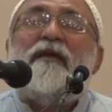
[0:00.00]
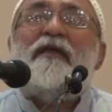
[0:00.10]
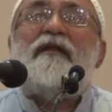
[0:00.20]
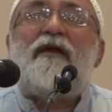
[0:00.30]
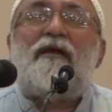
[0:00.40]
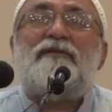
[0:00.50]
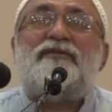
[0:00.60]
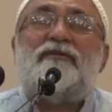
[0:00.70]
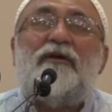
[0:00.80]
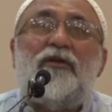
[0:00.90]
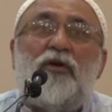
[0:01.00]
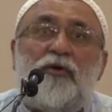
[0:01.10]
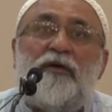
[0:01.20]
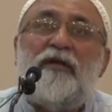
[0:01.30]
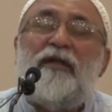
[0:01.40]
he learned the
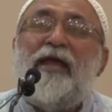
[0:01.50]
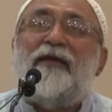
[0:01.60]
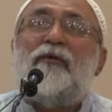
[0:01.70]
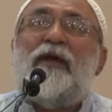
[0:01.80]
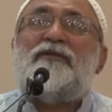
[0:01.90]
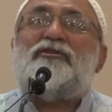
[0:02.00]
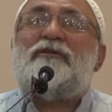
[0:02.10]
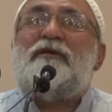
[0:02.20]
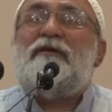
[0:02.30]
local language